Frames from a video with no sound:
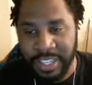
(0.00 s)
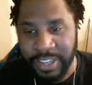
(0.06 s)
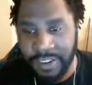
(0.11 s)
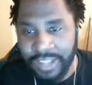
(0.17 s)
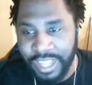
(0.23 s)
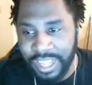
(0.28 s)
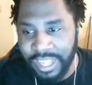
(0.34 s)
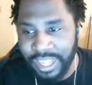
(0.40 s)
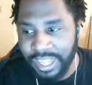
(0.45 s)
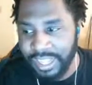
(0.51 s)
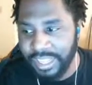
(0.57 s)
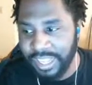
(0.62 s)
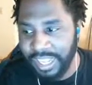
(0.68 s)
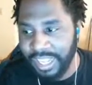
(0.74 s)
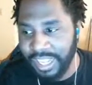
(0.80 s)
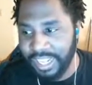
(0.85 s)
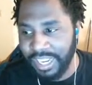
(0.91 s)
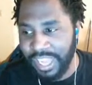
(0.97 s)
Okay,
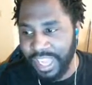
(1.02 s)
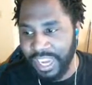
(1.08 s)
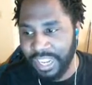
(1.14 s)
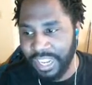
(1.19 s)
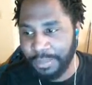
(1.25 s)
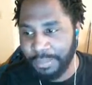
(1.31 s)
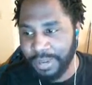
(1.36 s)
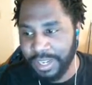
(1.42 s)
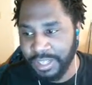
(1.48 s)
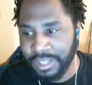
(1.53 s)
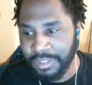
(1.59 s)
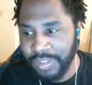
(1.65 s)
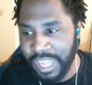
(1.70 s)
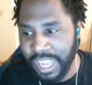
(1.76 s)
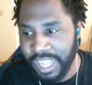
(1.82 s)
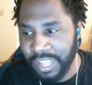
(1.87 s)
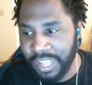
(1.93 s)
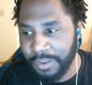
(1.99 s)
Dank Daddy, Bug
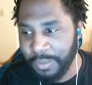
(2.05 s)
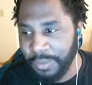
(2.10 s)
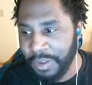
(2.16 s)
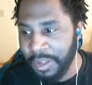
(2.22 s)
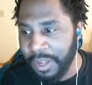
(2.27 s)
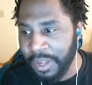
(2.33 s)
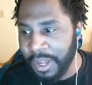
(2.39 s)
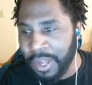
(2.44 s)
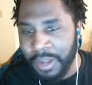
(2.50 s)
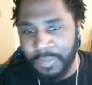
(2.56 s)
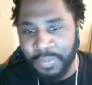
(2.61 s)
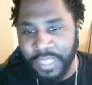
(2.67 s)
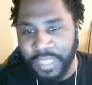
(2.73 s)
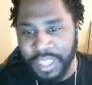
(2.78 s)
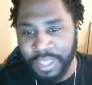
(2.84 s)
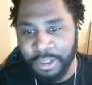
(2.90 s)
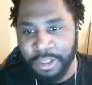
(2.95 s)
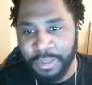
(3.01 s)
Dragon.
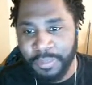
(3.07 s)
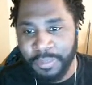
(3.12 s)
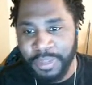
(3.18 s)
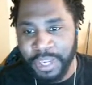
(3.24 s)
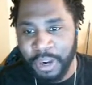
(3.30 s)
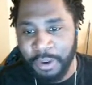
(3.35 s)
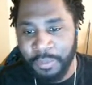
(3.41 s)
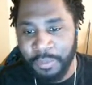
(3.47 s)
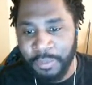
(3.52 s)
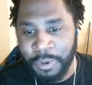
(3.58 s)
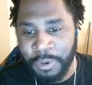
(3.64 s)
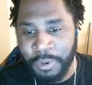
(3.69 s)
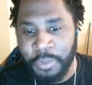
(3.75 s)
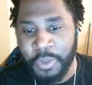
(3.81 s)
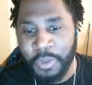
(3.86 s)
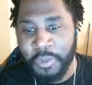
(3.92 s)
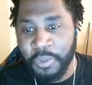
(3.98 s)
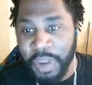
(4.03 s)
These are some dope
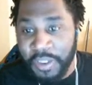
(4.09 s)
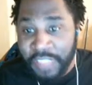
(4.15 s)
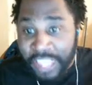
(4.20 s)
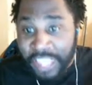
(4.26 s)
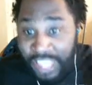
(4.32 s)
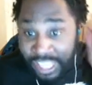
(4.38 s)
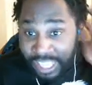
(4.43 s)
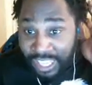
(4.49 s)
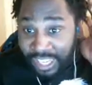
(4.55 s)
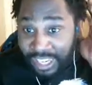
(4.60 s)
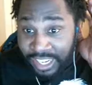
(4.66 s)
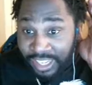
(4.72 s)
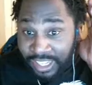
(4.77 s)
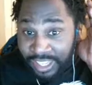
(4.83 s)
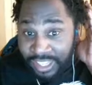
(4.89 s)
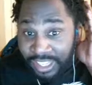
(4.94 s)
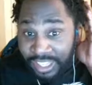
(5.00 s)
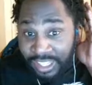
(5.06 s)
moves with rough skin.
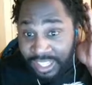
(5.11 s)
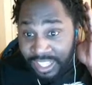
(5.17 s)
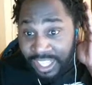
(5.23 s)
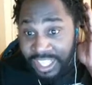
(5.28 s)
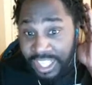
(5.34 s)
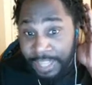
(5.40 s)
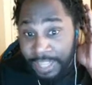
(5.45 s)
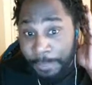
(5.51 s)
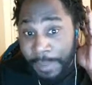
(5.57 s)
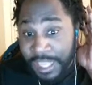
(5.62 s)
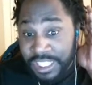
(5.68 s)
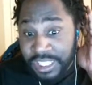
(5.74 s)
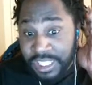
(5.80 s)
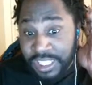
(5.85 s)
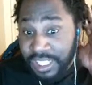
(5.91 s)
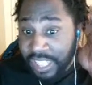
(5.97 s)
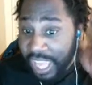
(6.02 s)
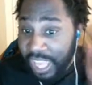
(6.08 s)
He's a
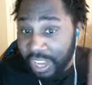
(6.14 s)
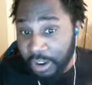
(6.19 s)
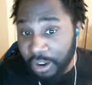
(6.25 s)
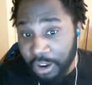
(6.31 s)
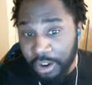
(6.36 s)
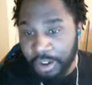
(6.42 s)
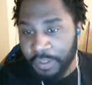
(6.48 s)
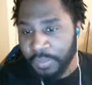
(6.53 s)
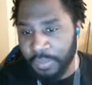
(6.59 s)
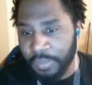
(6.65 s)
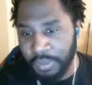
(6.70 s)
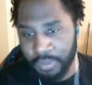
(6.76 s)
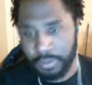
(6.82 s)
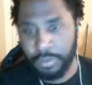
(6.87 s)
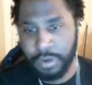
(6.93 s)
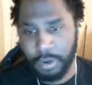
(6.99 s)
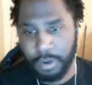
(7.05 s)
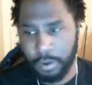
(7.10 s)
special attacker.
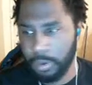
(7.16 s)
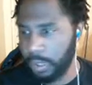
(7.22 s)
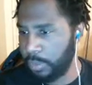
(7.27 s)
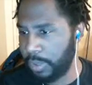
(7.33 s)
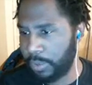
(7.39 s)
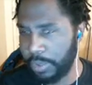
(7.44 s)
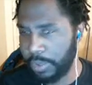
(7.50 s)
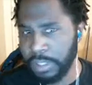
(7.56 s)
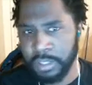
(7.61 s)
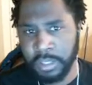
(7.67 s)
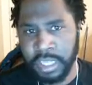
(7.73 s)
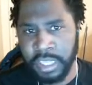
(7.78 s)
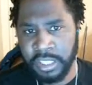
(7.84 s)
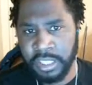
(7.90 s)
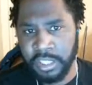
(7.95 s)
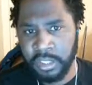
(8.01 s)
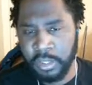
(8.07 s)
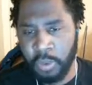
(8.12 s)
What? Wait, wait, what's your
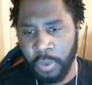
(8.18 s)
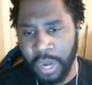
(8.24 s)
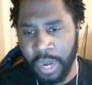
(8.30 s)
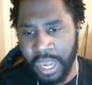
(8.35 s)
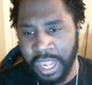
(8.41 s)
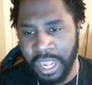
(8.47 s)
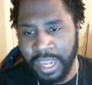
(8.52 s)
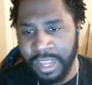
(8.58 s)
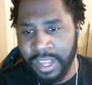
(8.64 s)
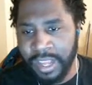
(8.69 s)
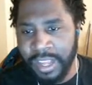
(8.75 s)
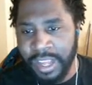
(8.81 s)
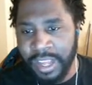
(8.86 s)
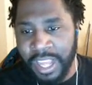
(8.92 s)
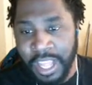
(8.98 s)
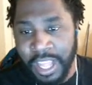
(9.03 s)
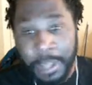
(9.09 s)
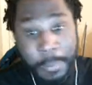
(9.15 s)
nature? Quiet.
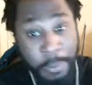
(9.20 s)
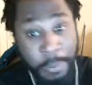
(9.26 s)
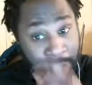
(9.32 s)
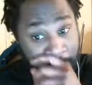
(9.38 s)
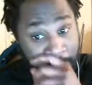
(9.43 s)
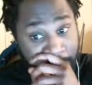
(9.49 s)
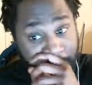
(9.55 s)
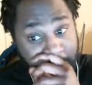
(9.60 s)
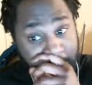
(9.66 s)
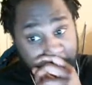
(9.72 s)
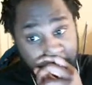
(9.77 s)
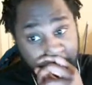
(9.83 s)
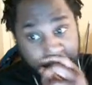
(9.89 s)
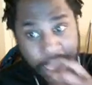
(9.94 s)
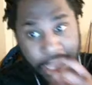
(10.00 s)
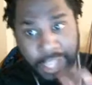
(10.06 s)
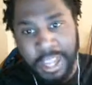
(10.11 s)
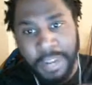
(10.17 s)
He's pretty fast.
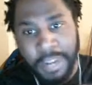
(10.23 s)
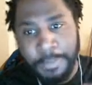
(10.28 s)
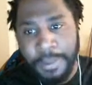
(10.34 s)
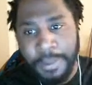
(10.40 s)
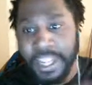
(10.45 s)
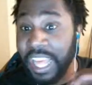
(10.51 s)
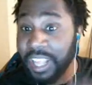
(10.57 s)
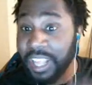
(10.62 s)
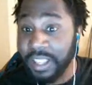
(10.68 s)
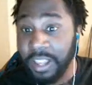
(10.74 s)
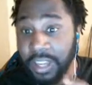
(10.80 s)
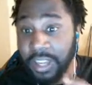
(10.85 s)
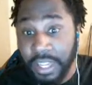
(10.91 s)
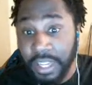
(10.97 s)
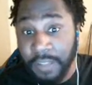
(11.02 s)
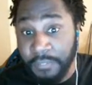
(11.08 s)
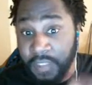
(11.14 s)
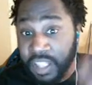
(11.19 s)
He has good, he has good
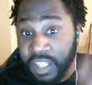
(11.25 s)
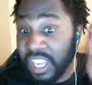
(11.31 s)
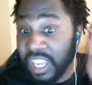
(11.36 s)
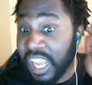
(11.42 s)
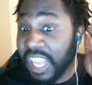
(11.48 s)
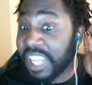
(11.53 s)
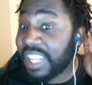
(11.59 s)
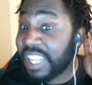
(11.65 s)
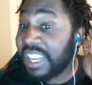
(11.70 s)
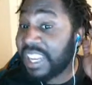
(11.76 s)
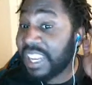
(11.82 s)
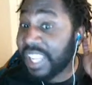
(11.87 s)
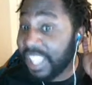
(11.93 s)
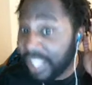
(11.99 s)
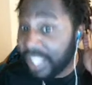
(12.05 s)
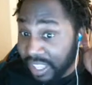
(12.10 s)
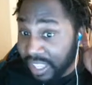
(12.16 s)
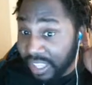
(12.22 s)
defense, and he has
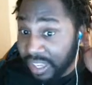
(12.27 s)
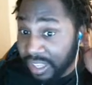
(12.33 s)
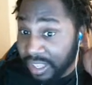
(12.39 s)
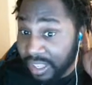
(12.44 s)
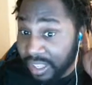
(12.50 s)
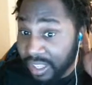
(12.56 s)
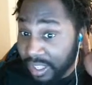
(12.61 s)
decent.